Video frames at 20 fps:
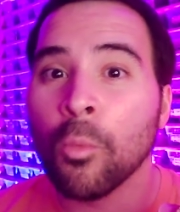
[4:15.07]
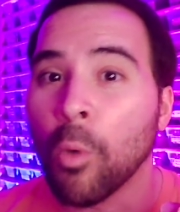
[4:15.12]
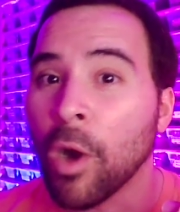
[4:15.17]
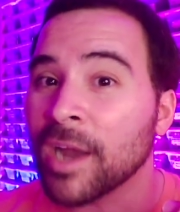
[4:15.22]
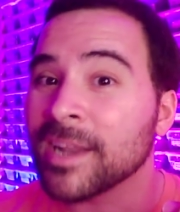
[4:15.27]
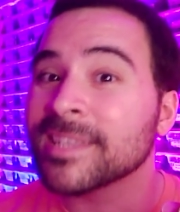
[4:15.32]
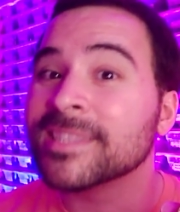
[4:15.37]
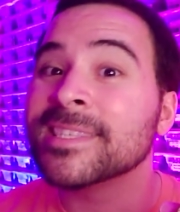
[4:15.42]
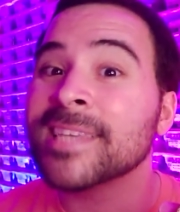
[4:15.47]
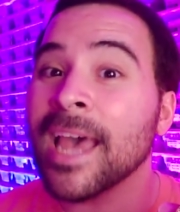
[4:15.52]

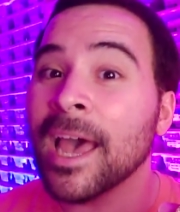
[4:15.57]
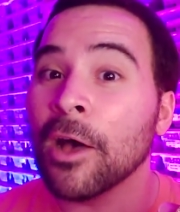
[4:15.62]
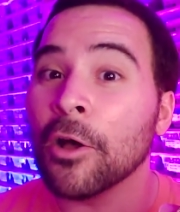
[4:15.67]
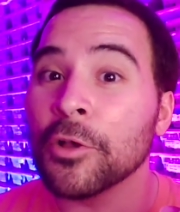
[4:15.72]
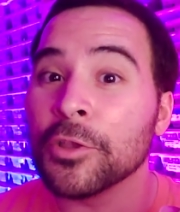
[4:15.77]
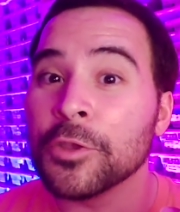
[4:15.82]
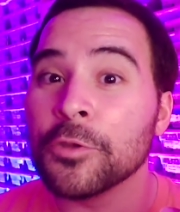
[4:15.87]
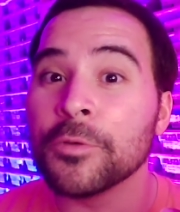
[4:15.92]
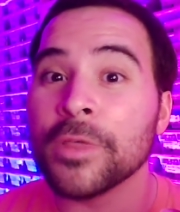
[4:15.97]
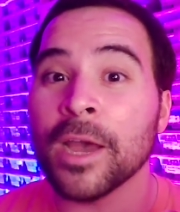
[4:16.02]
want to
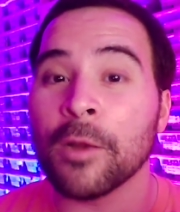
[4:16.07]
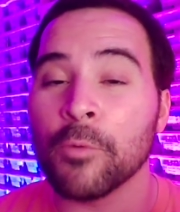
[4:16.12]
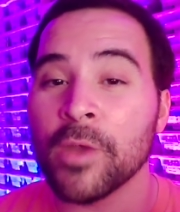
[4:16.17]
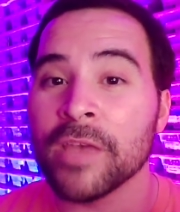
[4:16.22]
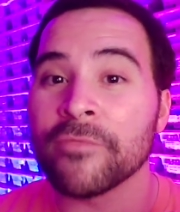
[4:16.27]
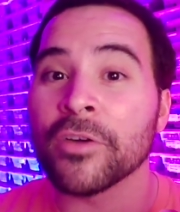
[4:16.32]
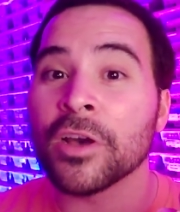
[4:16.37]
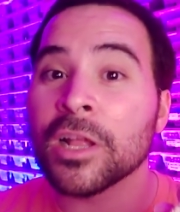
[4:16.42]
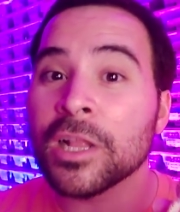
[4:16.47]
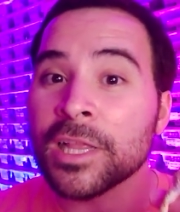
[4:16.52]
tell you that we
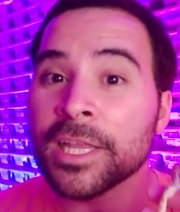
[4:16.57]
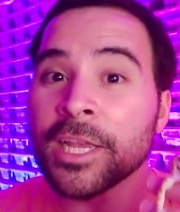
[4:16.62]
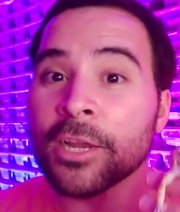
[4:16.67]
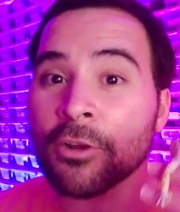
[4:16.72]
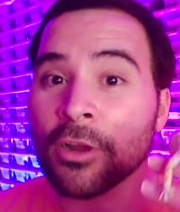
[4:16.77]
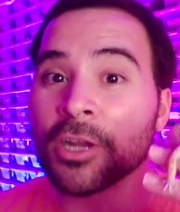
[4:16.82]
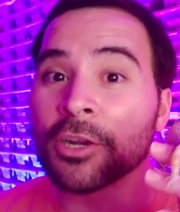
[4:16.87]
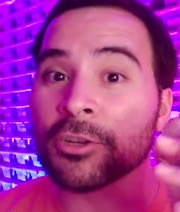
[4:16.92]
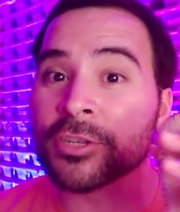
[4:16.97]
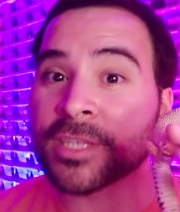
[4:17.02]
have a
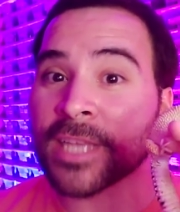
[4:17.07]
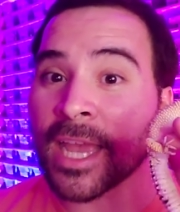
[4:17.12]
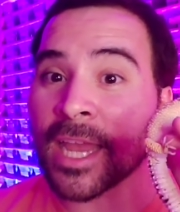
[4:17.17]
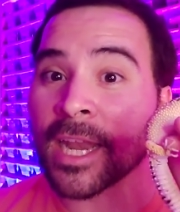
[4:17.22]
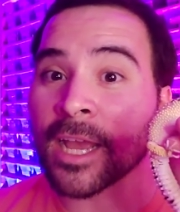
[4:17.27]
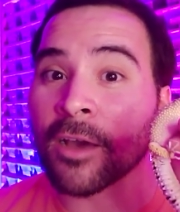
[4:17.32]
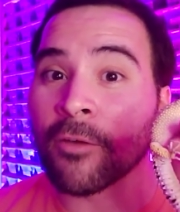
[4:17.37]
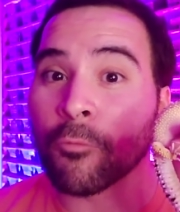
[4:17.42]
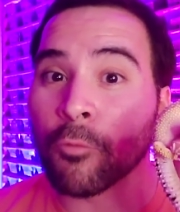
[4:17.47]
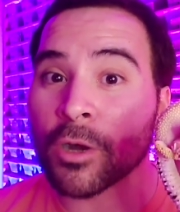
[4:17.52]
clear
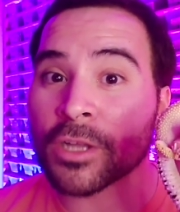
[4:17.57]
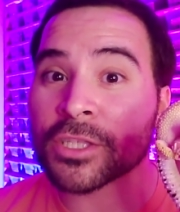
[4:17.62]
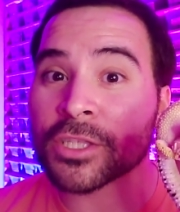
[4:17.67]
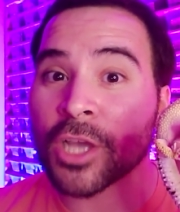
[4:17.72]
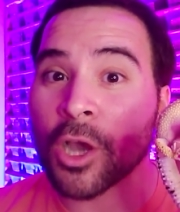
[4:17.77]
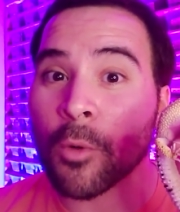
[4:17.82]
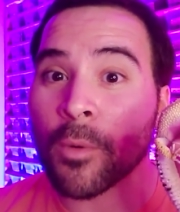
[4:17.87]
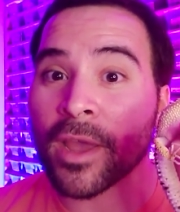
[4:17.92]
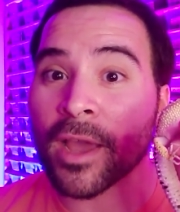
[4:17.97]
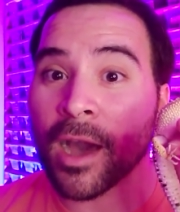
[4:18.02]
understanding of what's
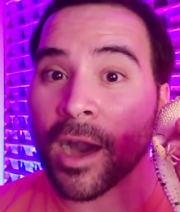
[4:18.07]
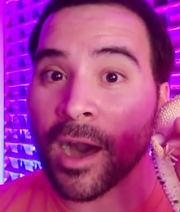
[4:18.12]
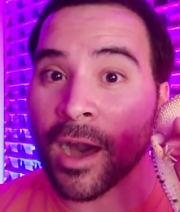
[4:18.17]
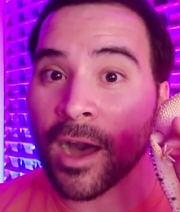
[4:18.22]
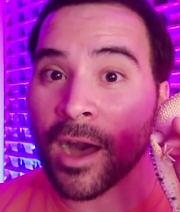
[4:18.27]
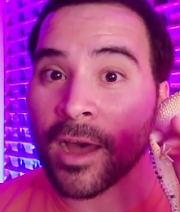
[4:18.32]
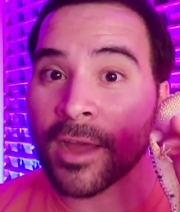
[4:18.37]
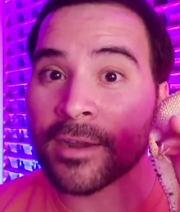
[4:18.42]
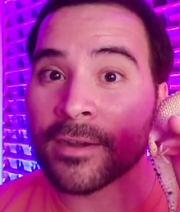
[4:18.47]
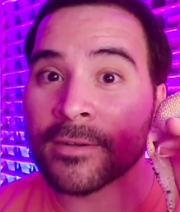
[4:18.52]
going
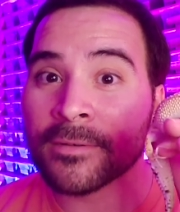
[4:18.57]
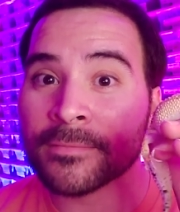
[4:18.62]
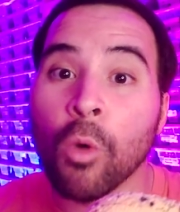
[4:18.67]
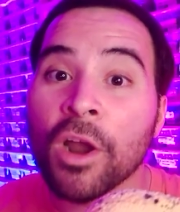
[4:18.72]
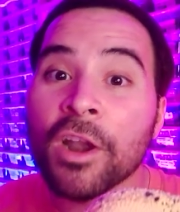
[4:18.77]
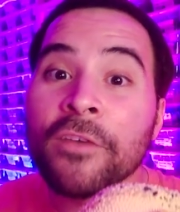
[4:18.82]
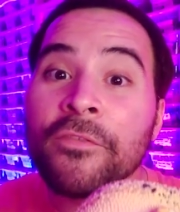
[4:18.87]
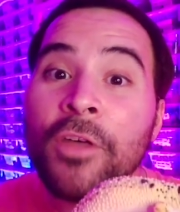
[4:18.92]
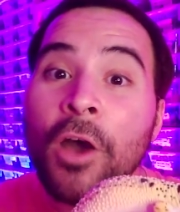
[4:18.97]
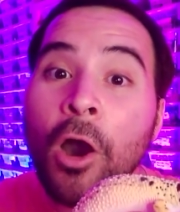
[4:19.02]
on,
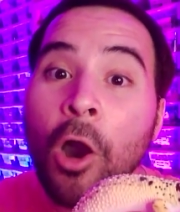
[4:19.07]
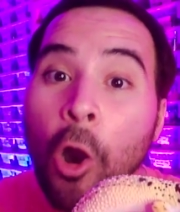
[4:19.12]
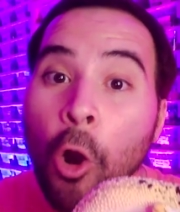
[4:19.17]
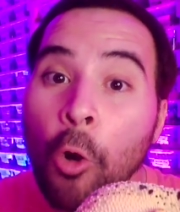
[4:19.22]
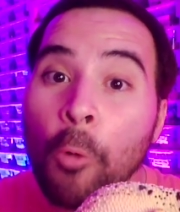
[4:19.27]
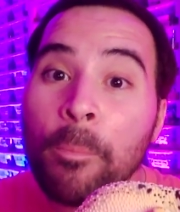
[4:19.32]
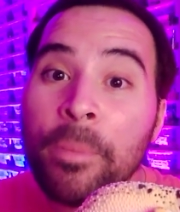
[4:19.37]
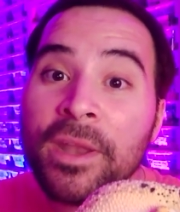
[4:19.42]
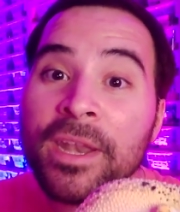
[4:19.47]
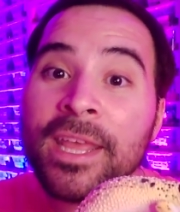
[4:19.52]
one of the
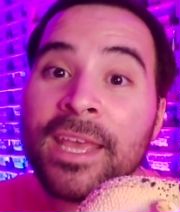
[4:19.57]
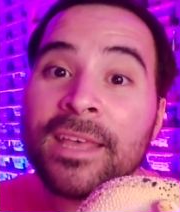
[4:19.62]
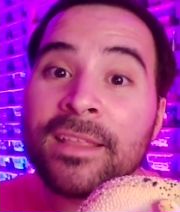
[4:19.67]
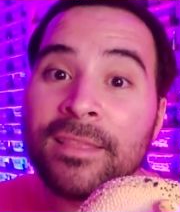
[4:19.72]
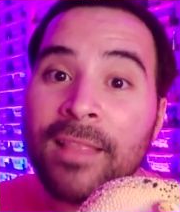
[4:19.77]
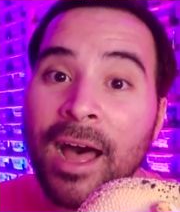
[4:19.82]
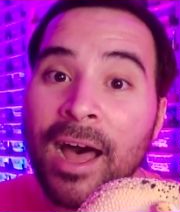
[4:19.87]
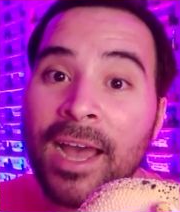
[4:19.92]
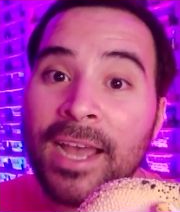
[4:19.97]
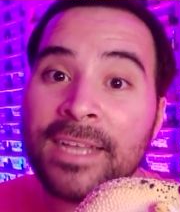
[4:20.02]
opening
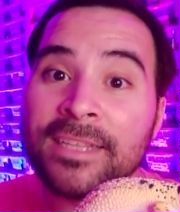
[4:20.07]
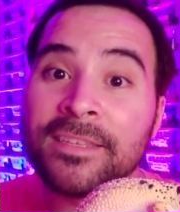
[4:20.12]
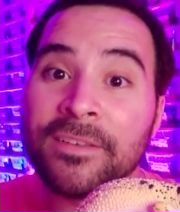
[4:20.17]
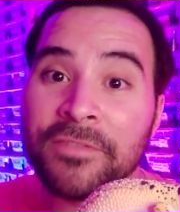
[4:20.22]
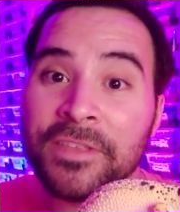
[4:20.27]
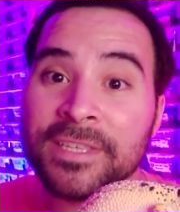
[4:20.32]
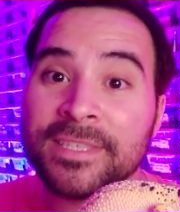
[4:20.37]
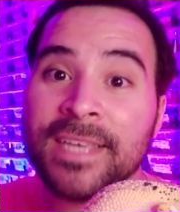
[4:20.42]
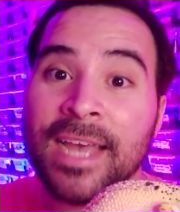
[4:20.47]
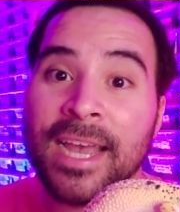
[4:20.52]
lines of
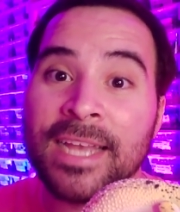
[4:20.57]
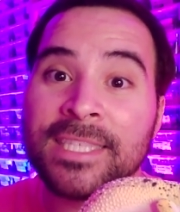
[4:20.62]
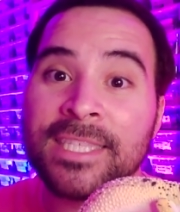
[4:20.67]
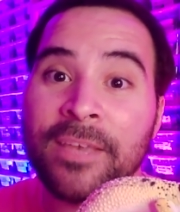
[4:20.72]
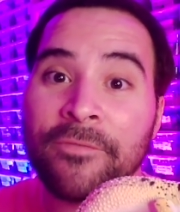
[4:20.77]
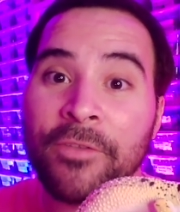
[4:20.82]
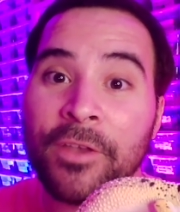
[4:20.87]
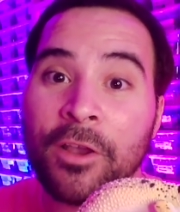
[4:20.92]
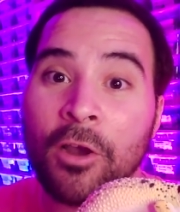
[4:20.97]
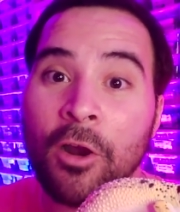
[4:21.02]
the
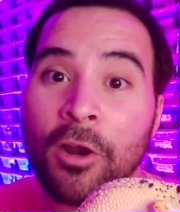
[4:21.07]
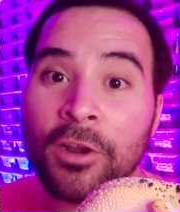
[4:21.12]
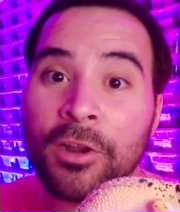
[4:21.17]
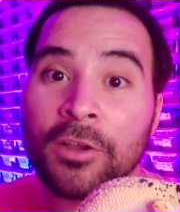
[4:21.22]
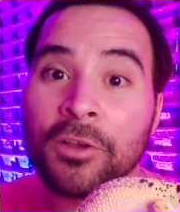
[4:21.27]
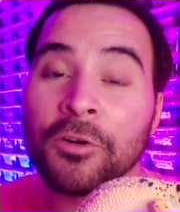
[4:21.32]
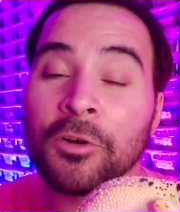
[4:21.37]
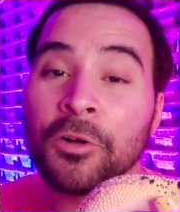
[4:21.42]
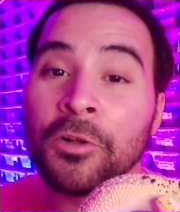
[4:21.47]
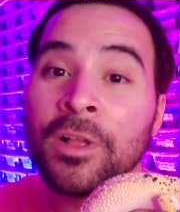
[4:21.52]
scientific
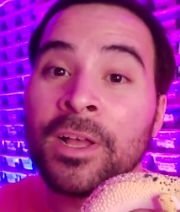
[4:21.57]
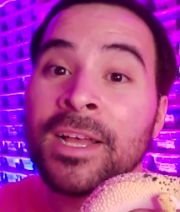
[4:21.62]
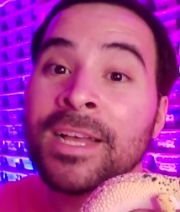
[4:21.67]
article